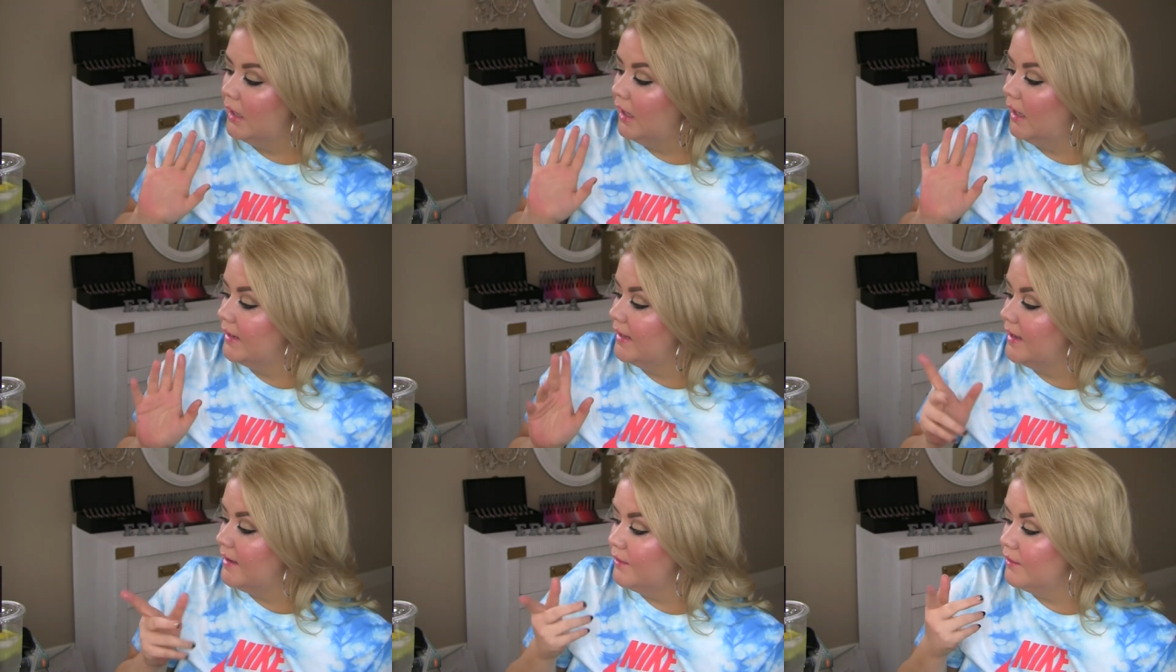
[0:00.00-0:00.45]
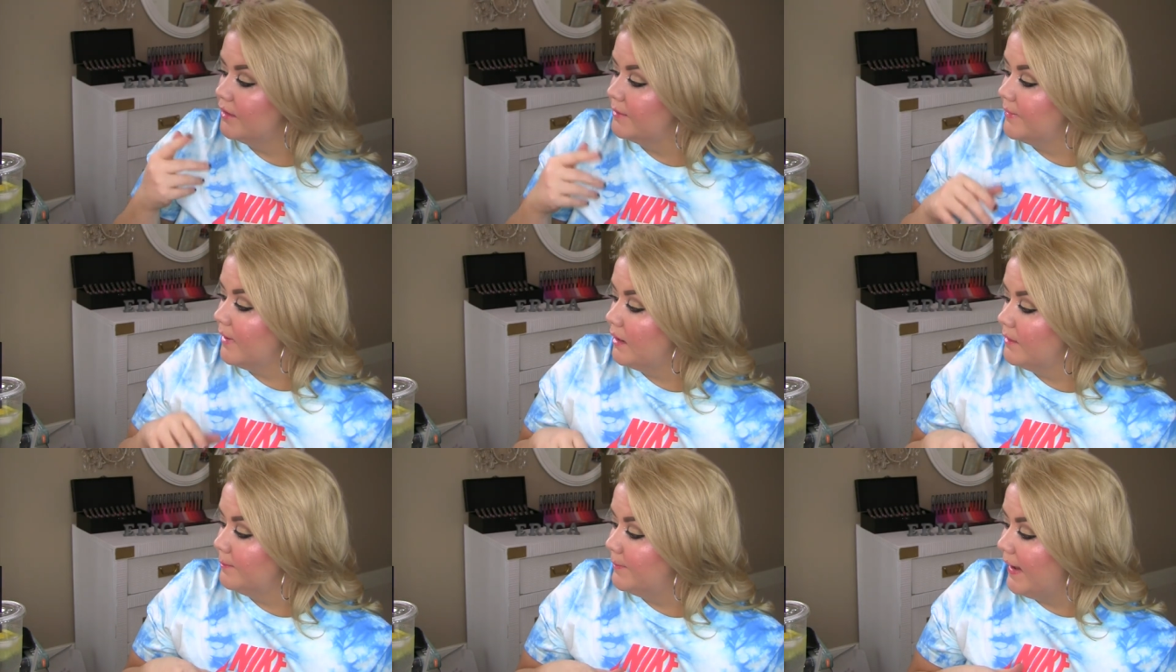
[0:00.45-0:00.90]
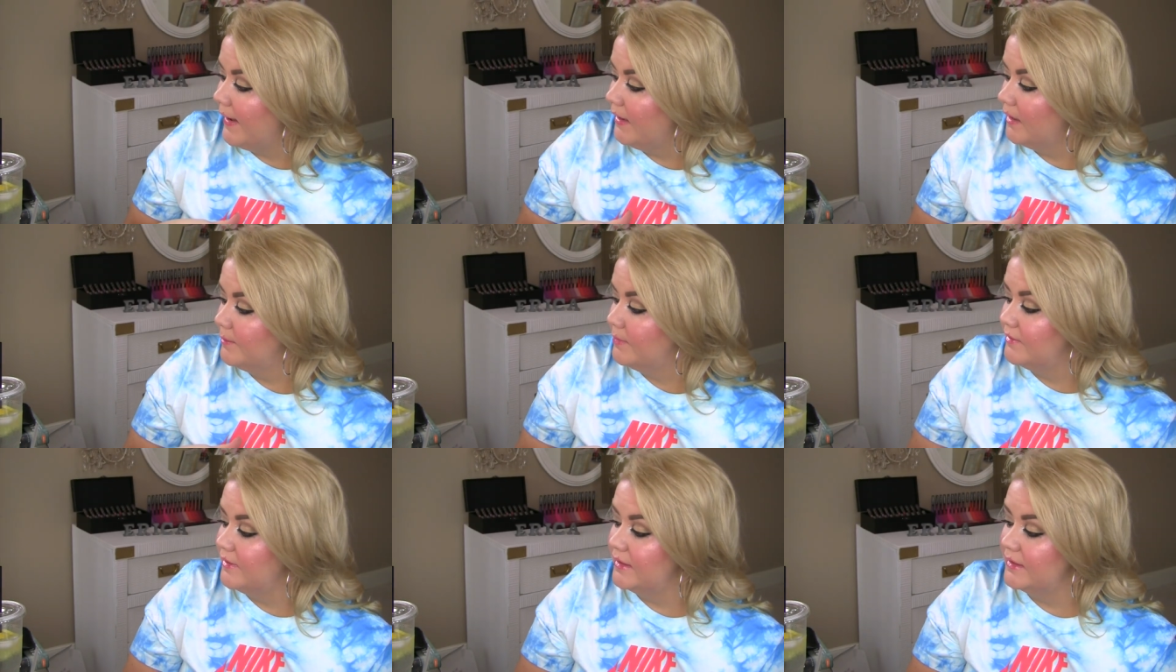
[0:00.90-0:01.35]
honey, I already bought a
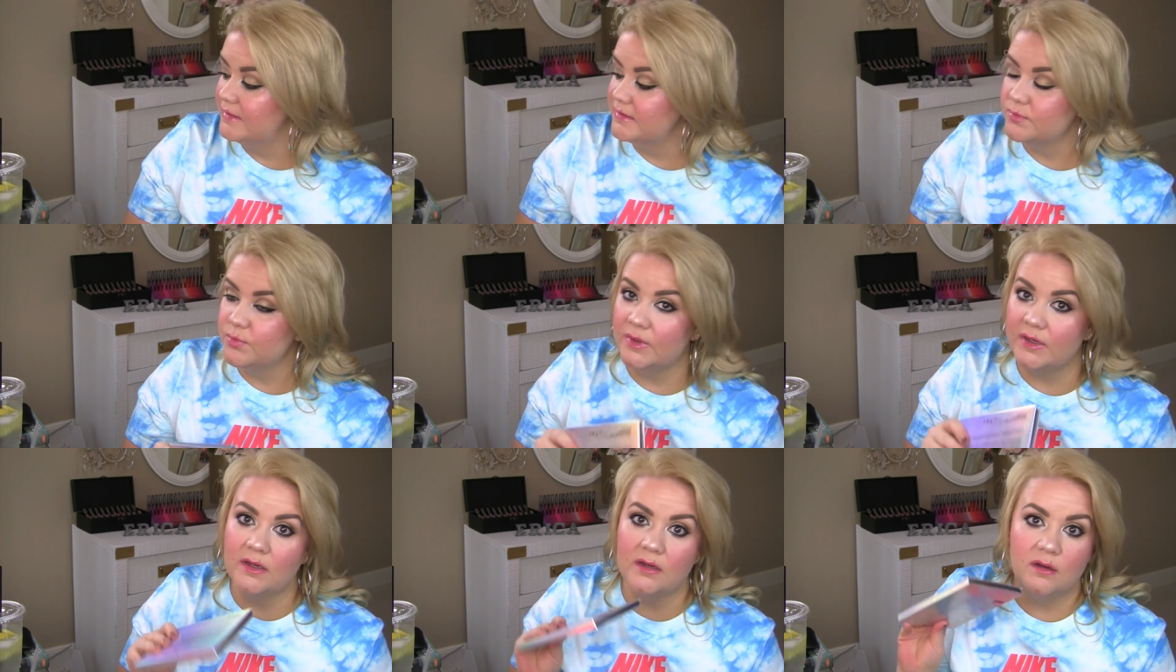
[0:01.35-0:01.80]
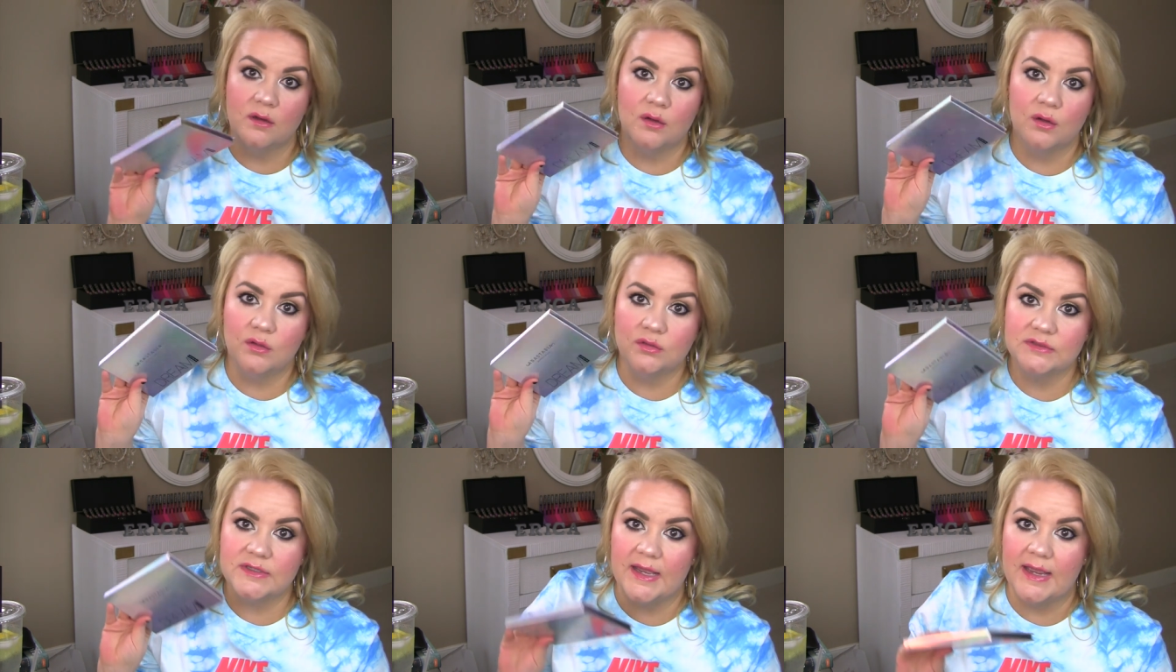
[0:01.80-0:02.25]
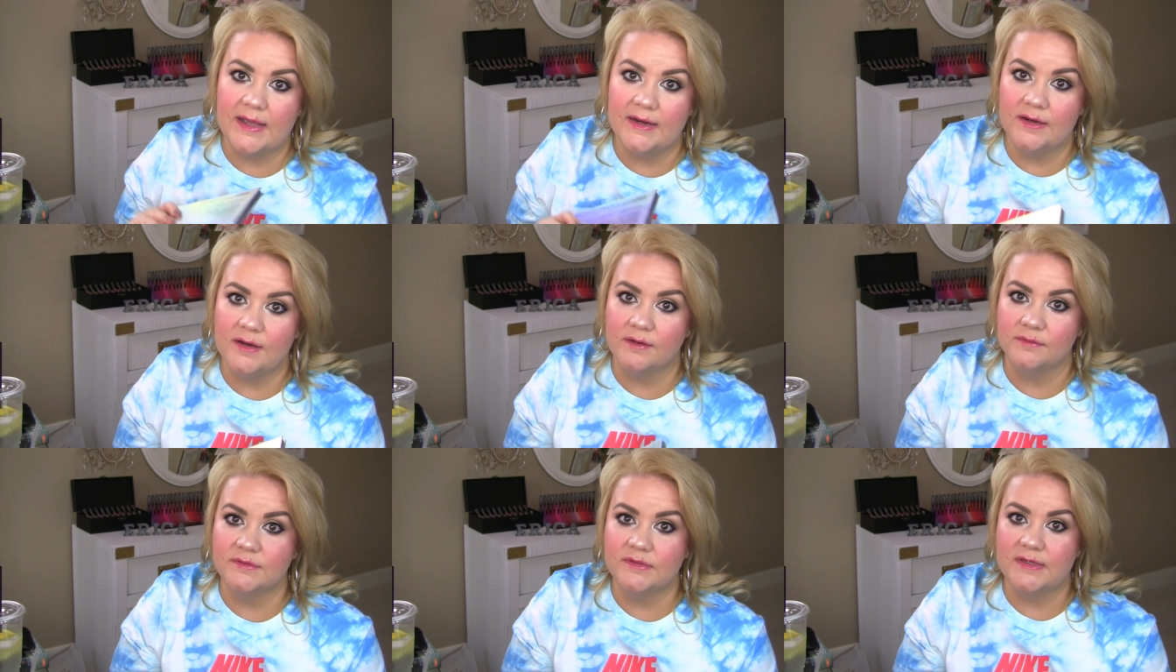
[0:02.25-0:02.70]
backup of this when Ulta had
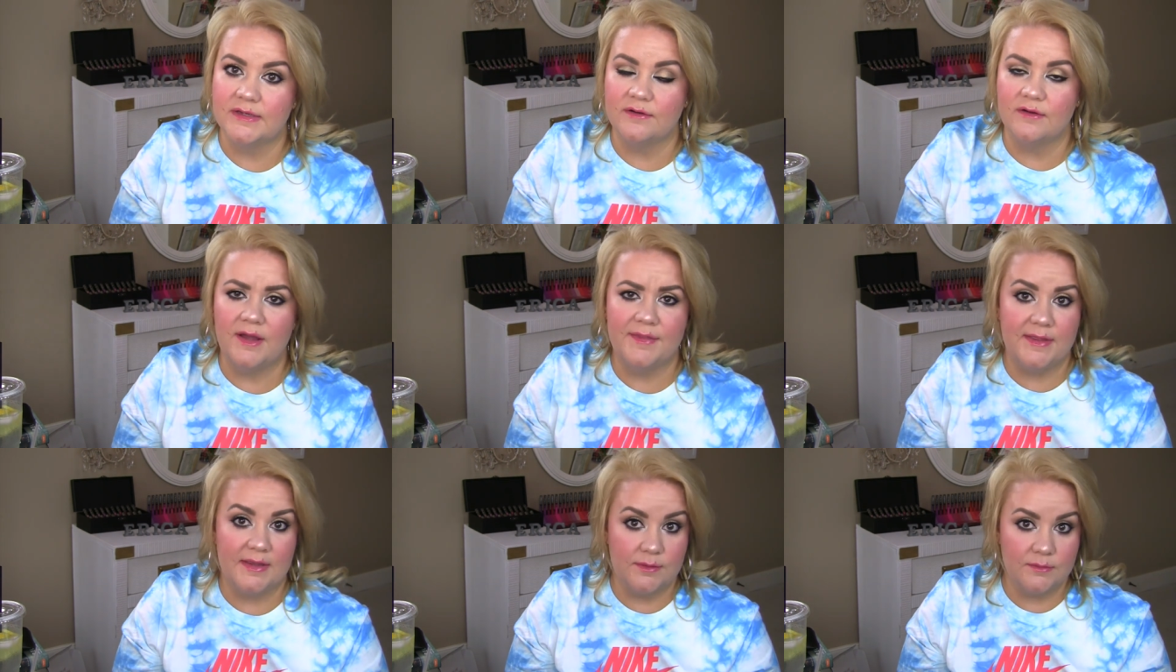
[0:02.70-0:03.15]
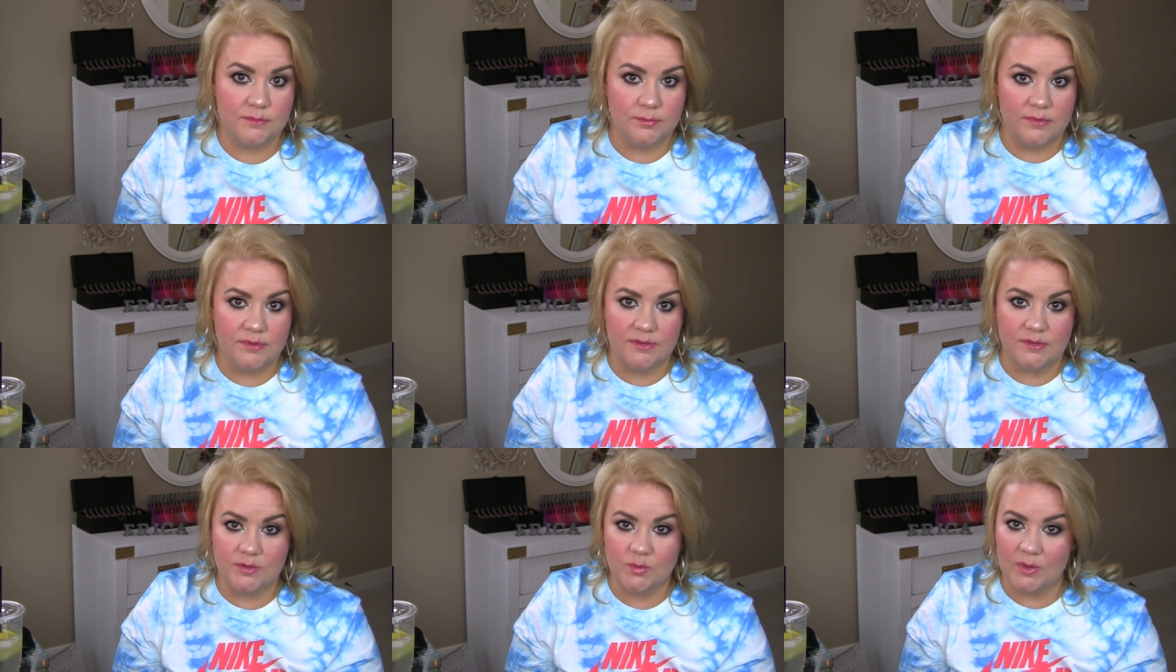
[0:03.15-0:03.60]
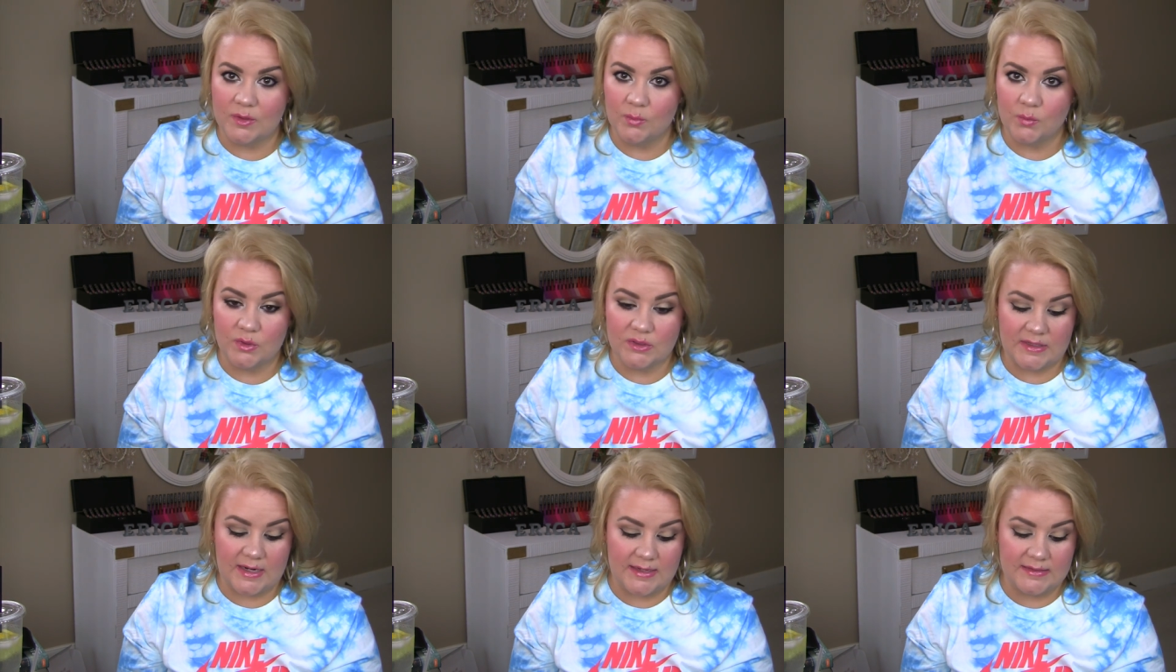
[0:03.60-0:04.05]
it on sale. I think it was one of the
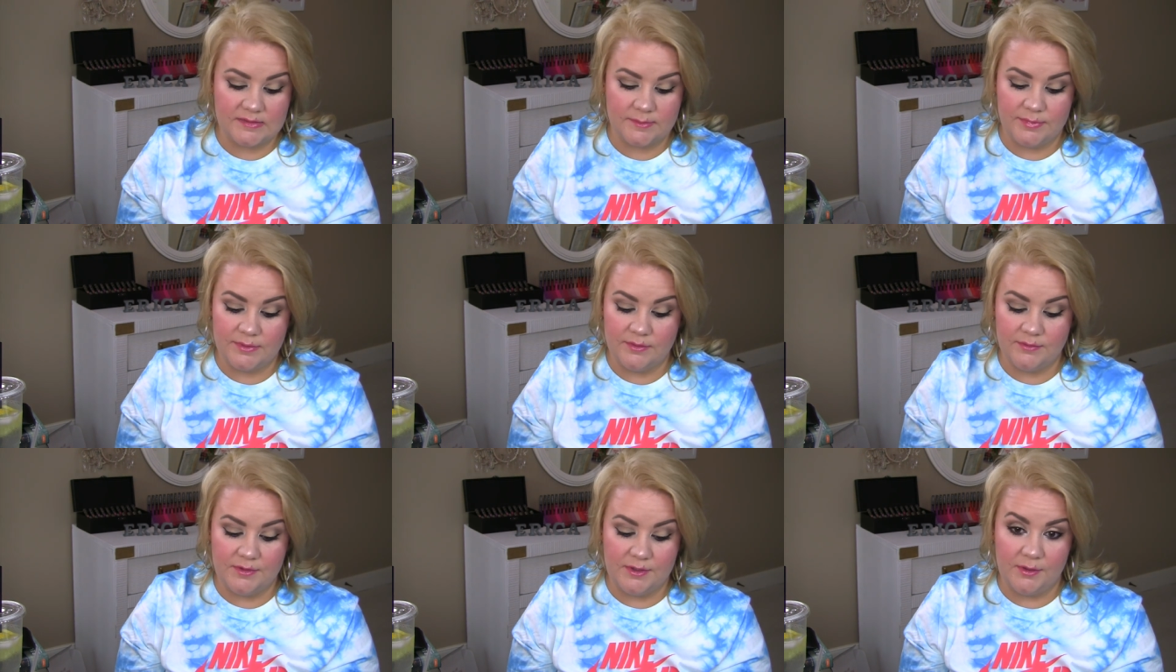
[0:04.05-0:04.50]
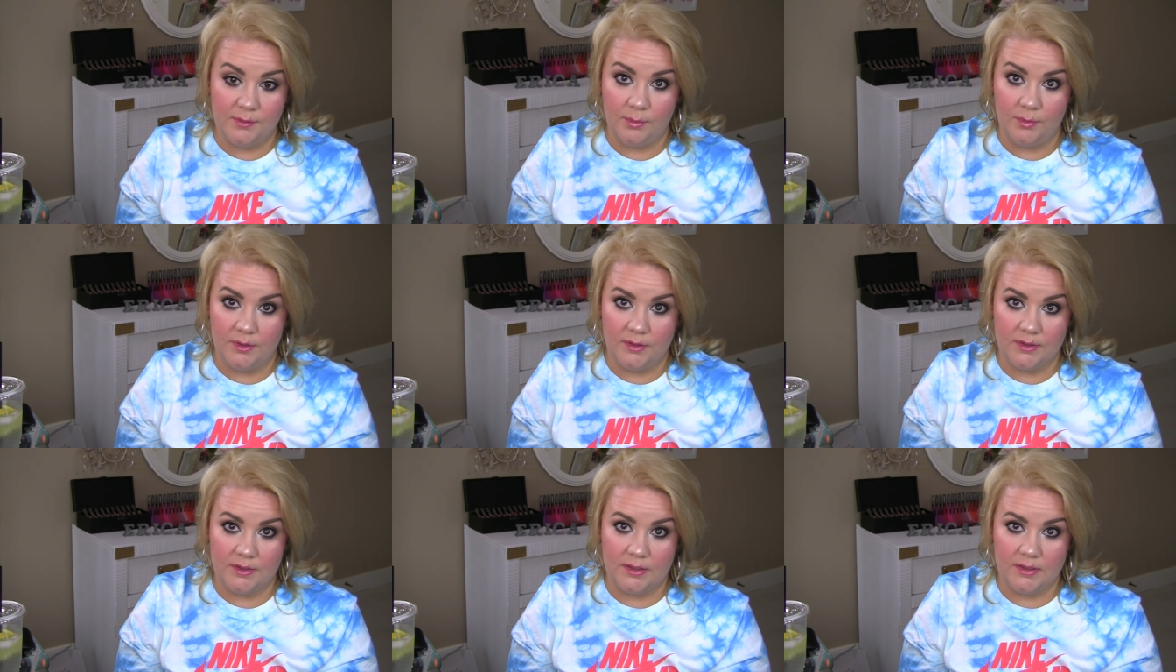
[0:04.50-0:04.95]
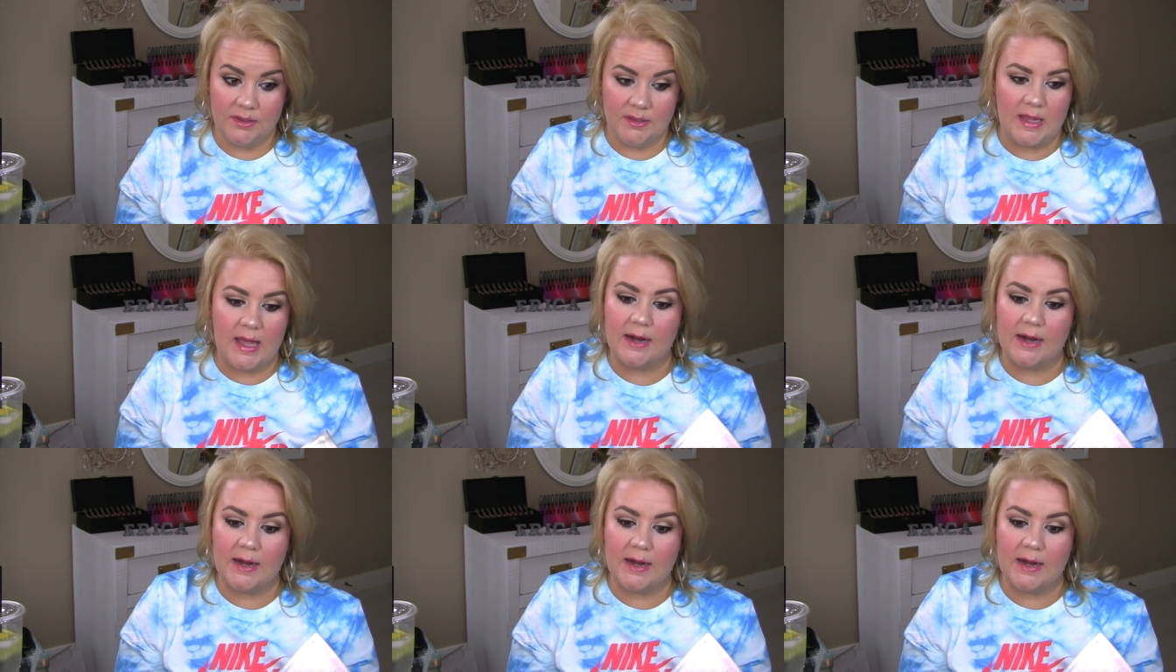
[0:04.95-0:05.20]
21 days of beauty or whatnot.